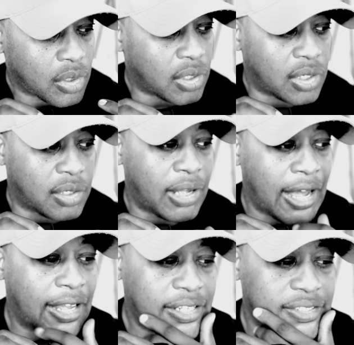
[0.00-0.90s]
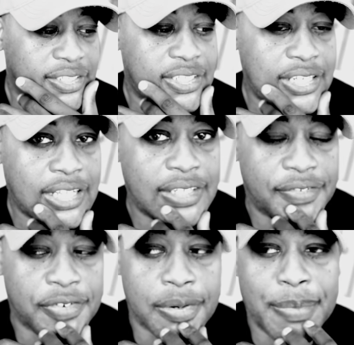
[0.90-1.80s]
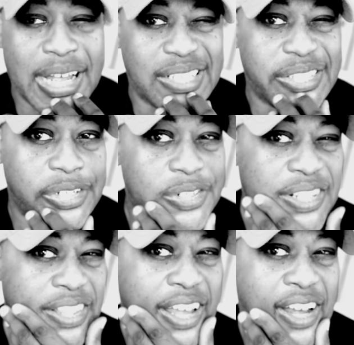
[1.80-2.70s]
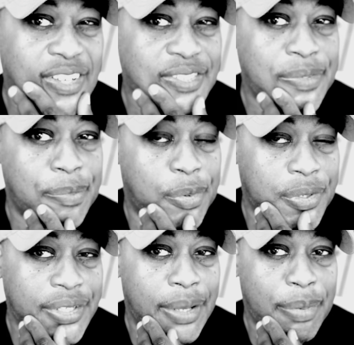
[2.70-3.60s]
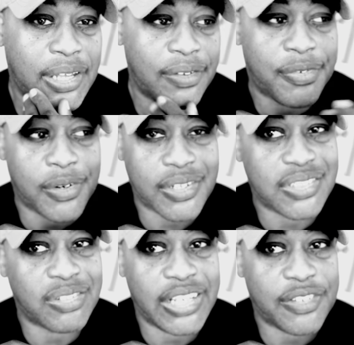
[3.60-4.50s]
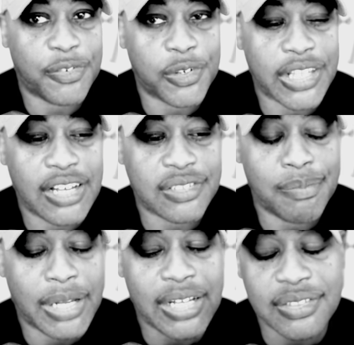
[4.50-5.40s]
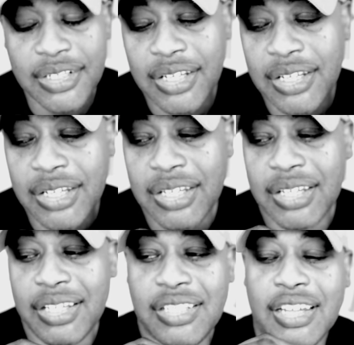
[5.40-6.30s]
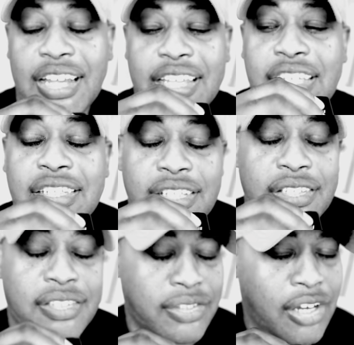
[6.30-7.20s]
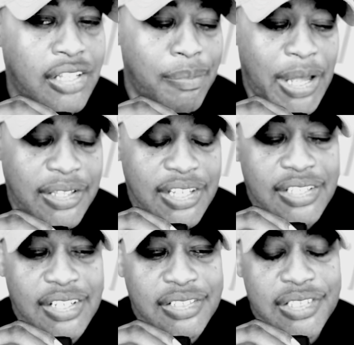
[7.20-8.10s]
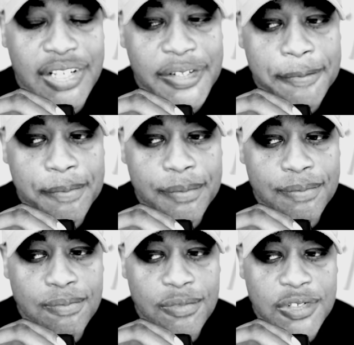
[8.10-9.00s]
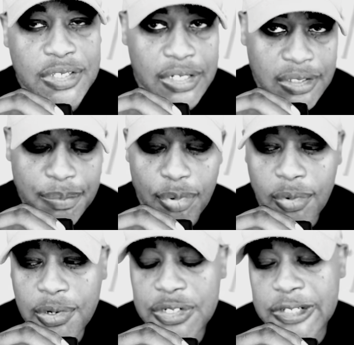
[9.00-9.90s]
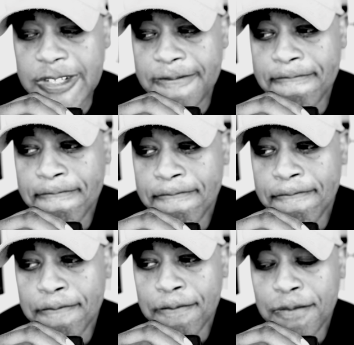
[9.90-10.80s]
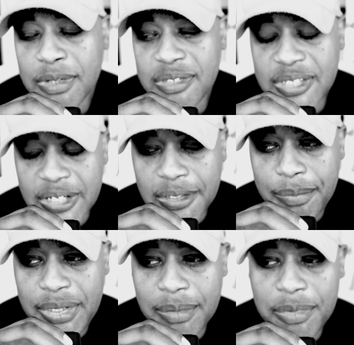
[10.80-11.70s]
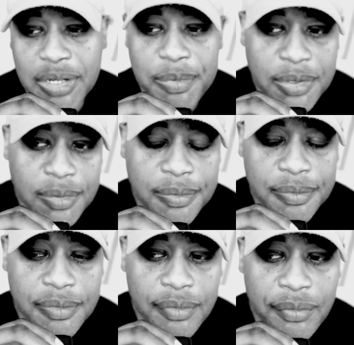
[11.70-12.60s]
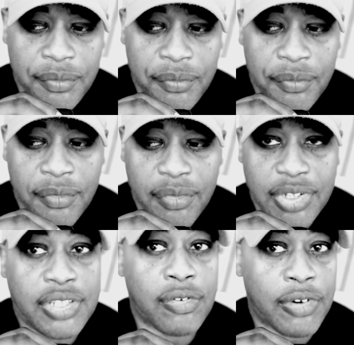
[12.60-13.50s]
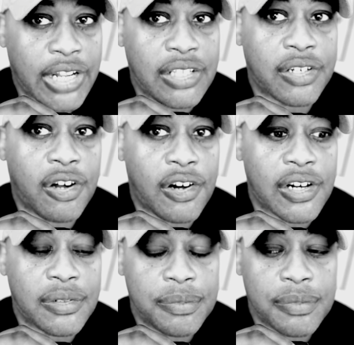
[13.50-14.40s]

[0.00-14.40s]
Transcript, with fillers: Uh, I can sell it for about thirty thousand more than I paid for because it, only has four thousand miles. And I, I kind of thought about that, and I was like, sell a Porsche, sell a BMW, get a regular car,